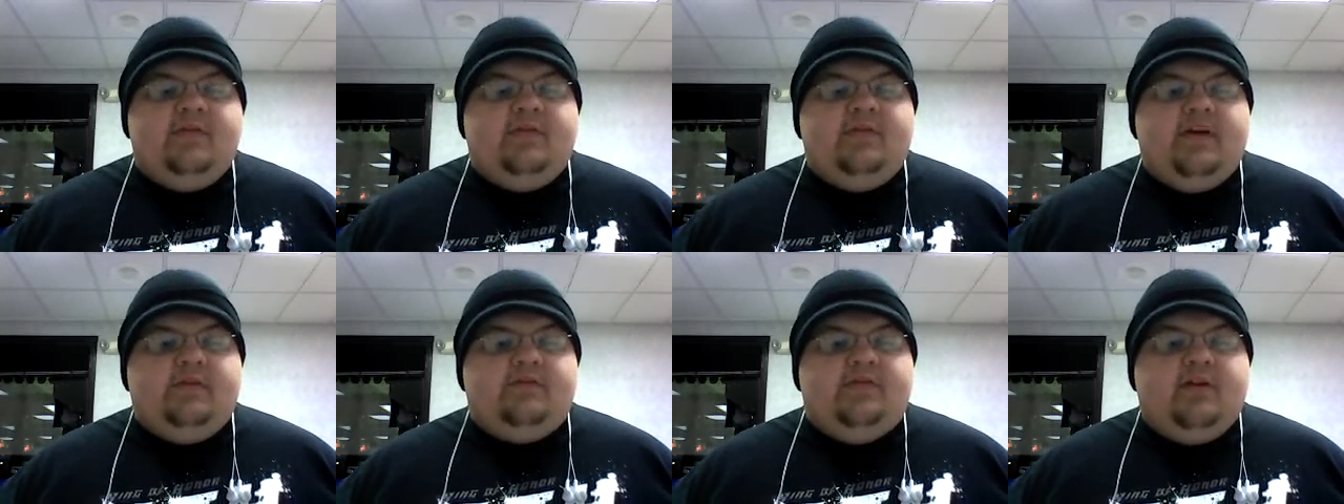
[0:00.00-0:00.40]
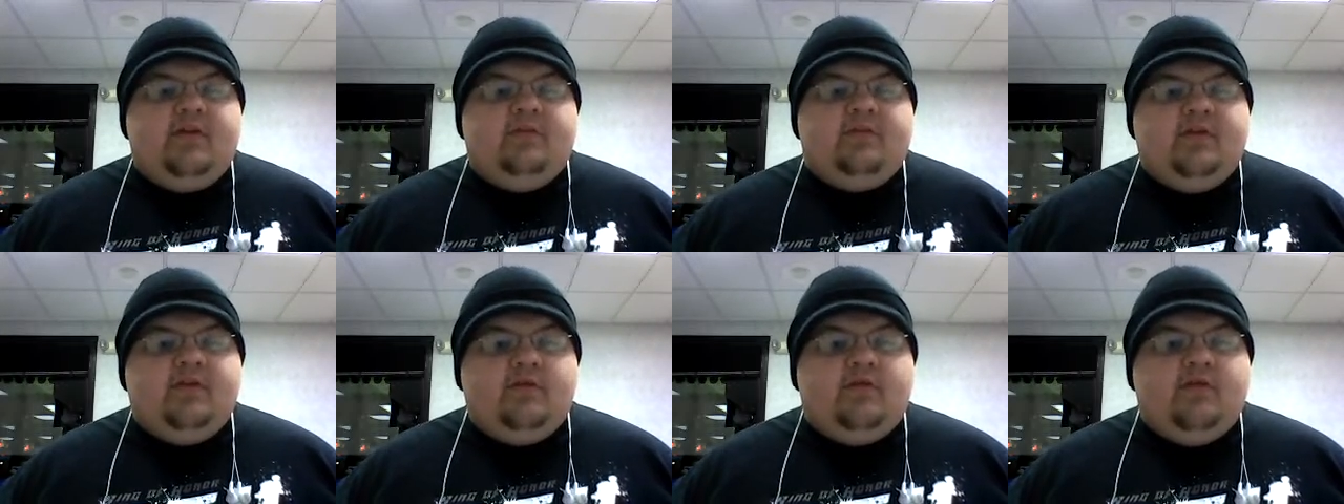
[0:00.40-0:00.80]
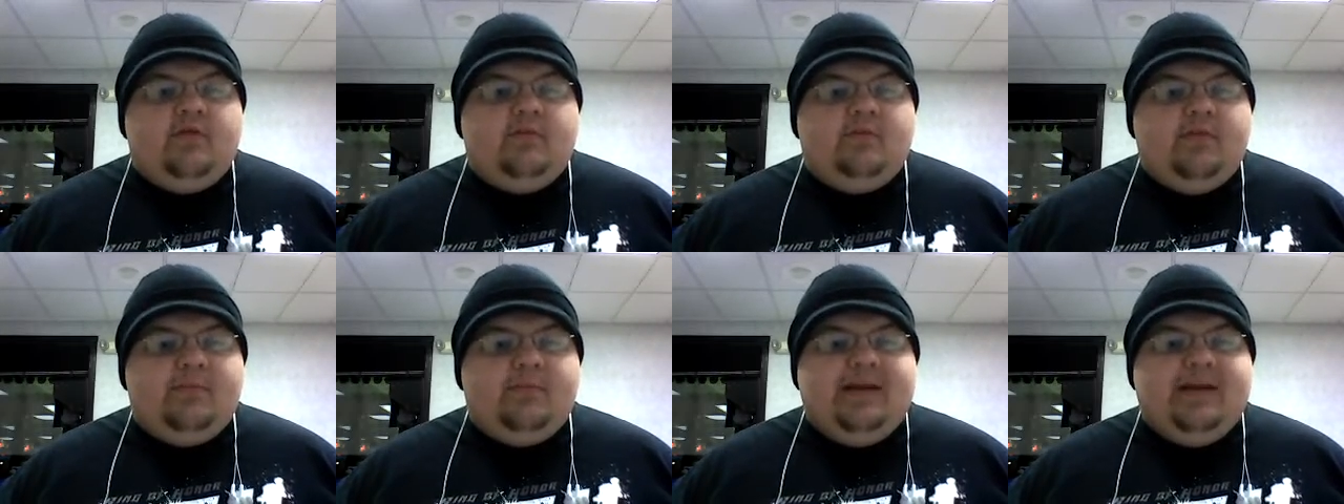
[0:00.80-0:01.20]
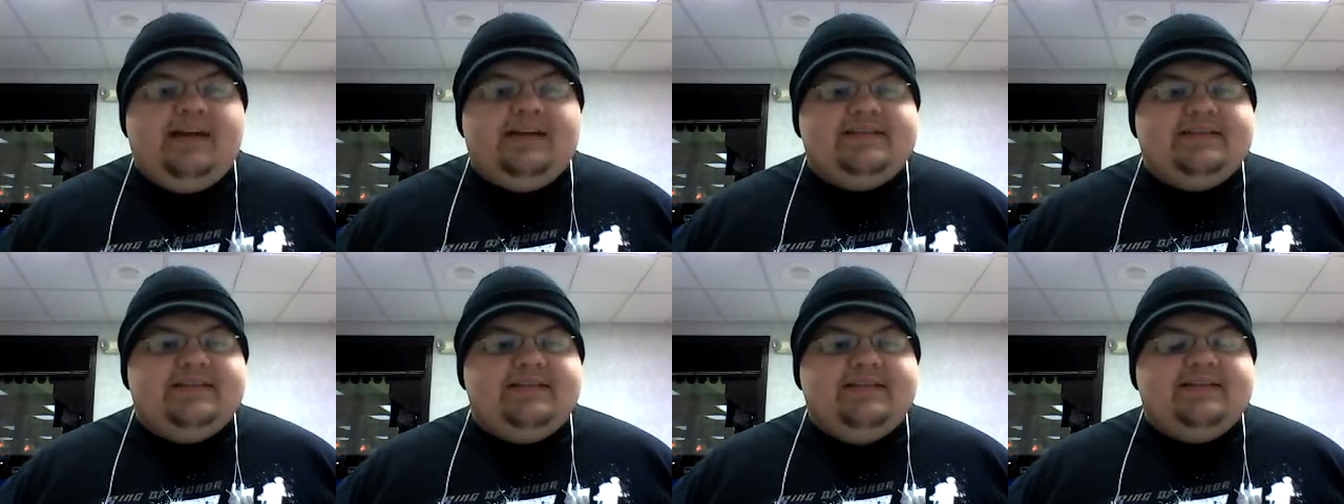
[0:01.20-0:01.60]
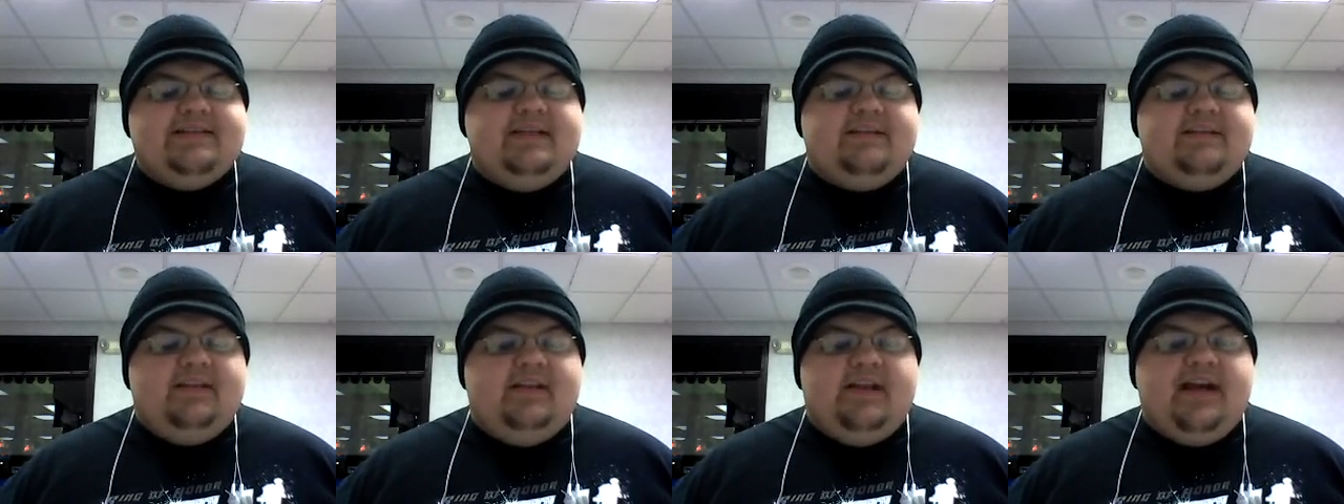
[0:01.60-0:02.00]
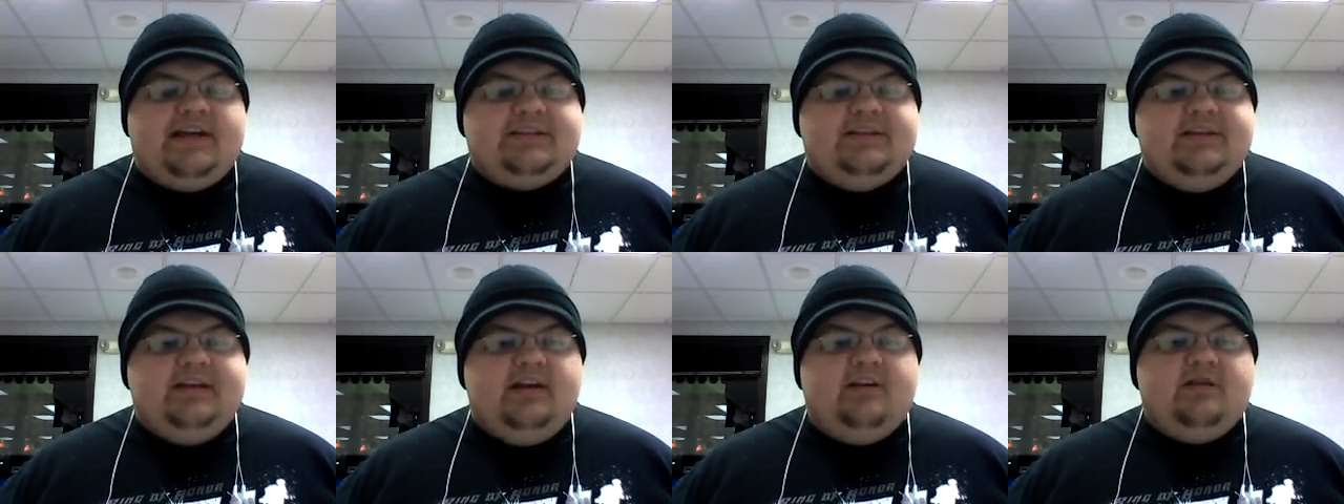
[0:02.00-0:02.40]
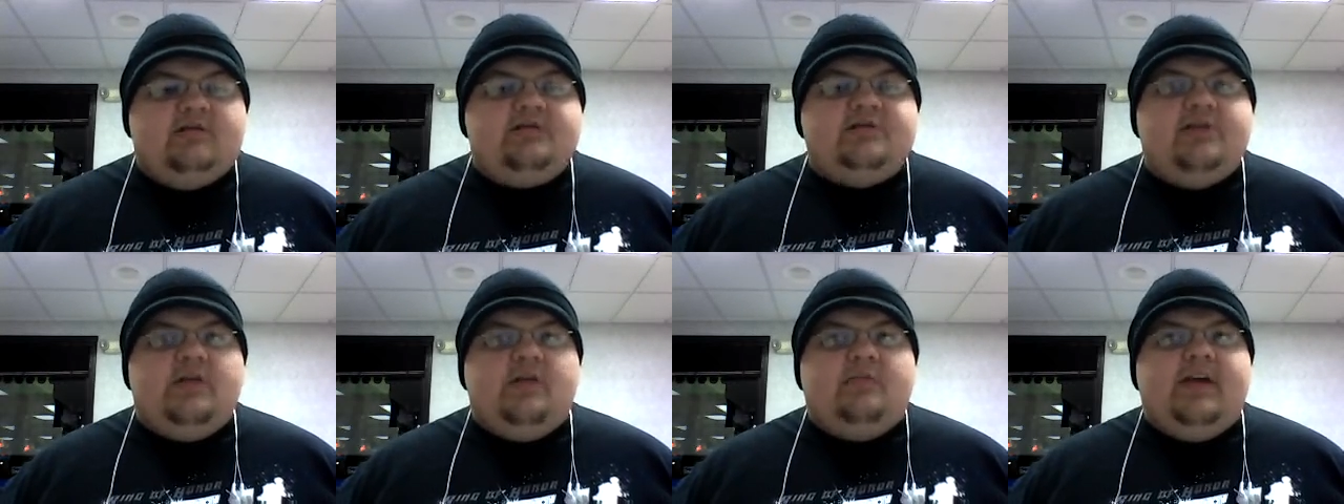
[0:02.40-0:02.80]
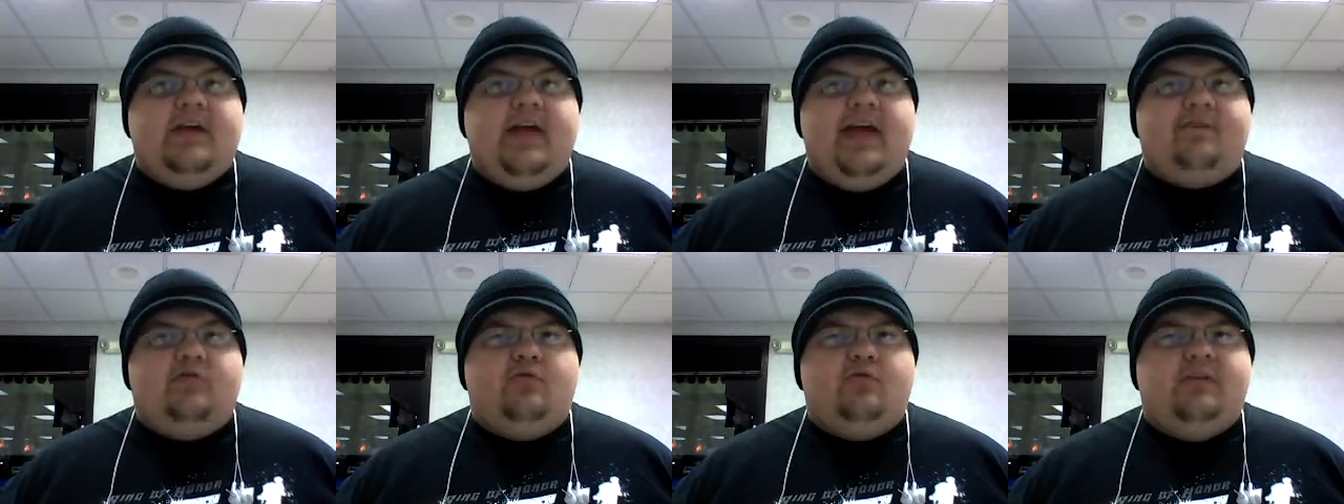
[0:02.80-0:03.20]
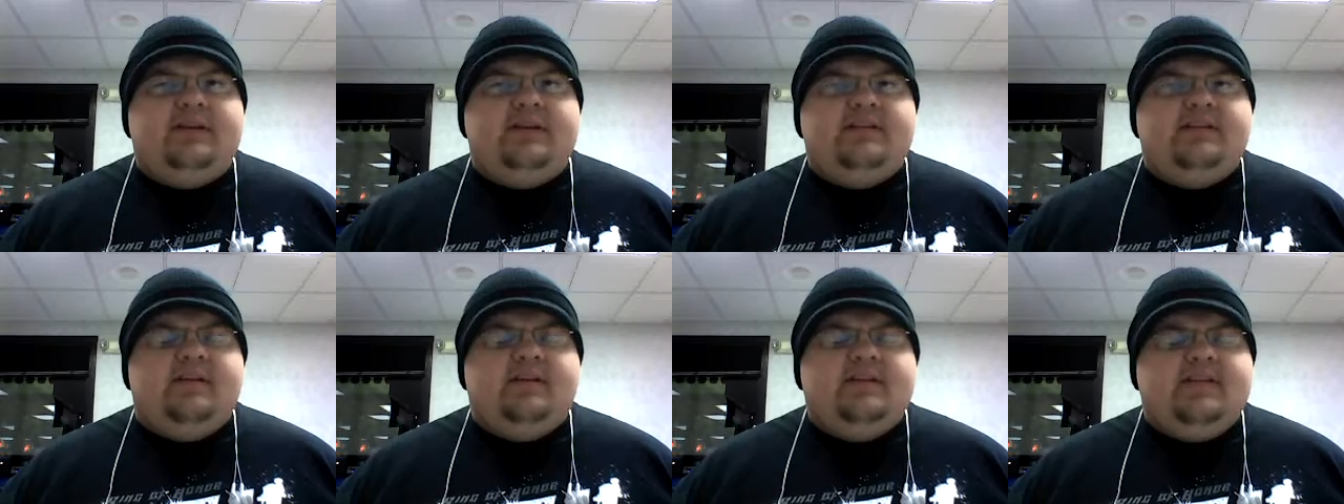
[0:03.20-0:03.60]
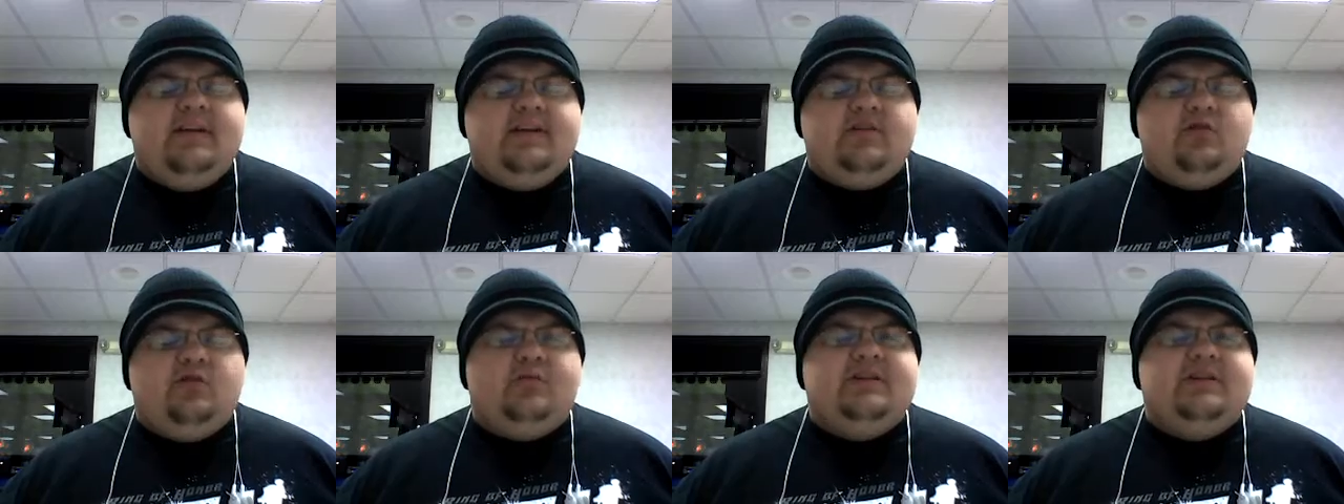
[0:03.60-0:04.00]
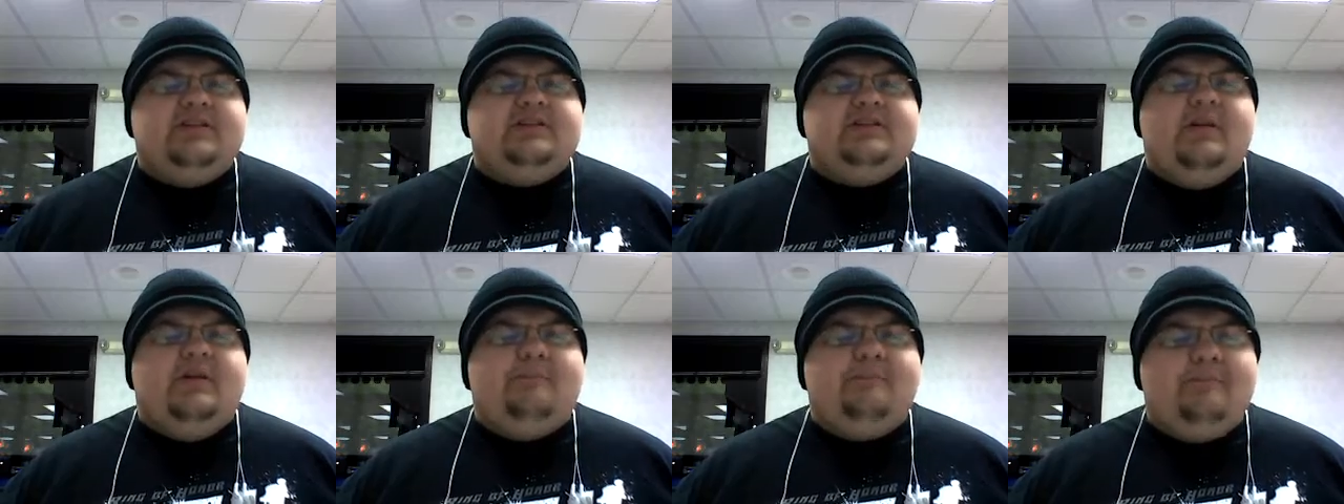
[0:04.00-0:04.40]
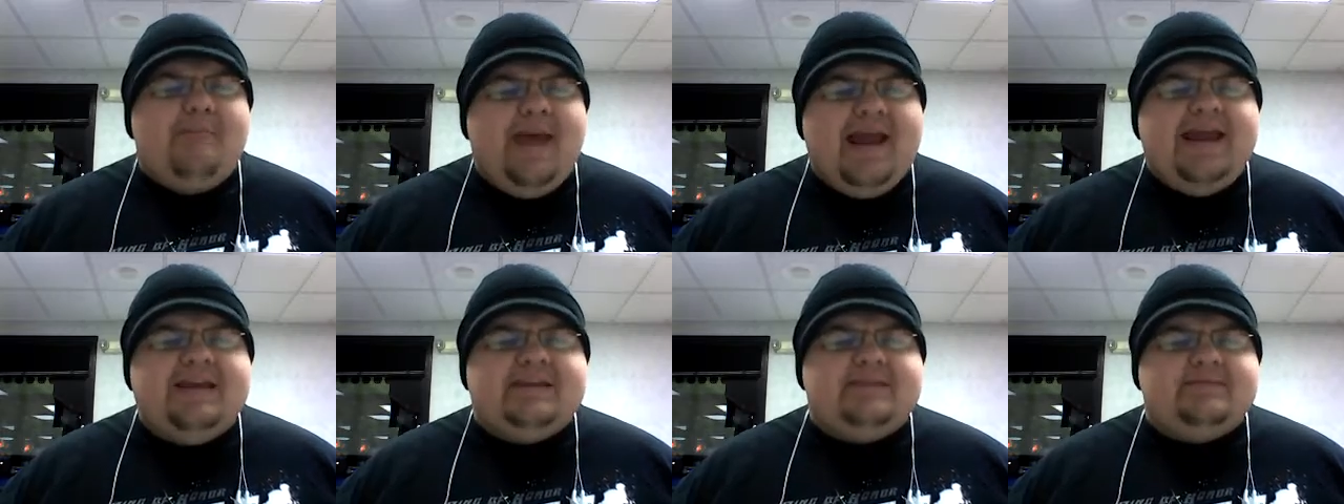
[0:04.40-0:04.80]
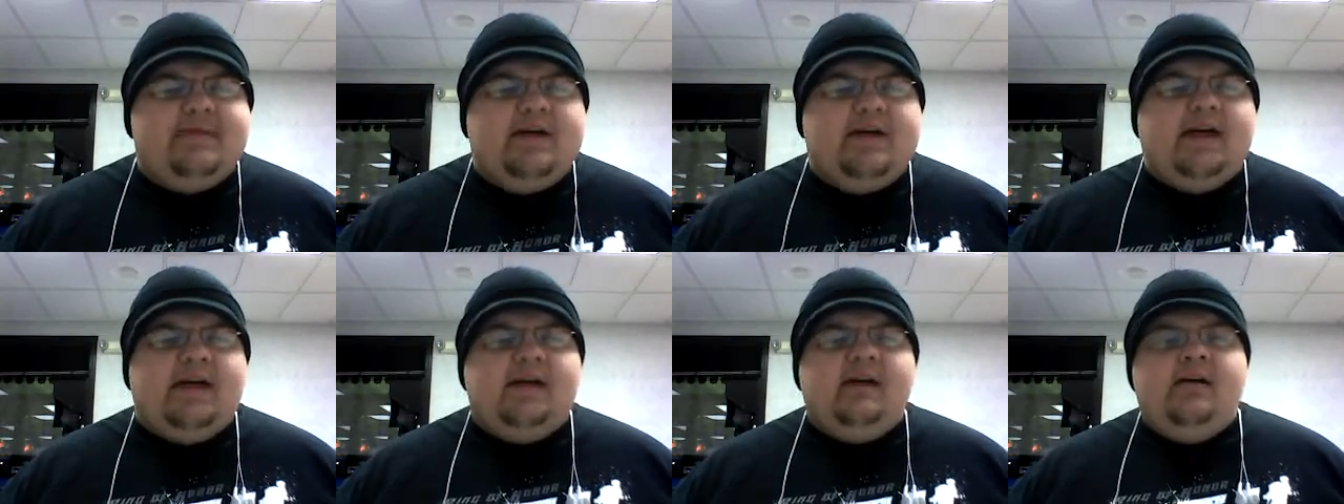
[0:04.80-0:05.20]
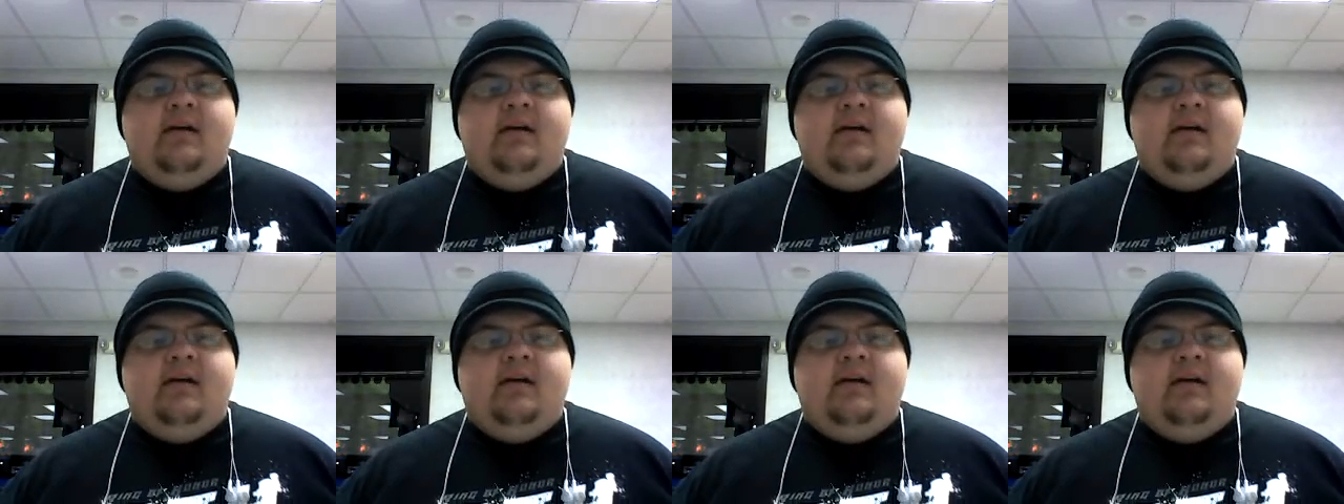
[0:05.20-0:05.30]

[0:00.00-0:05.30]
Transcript: They're being consistent in the last year or so, and they haven't really done anything to really just amaze me.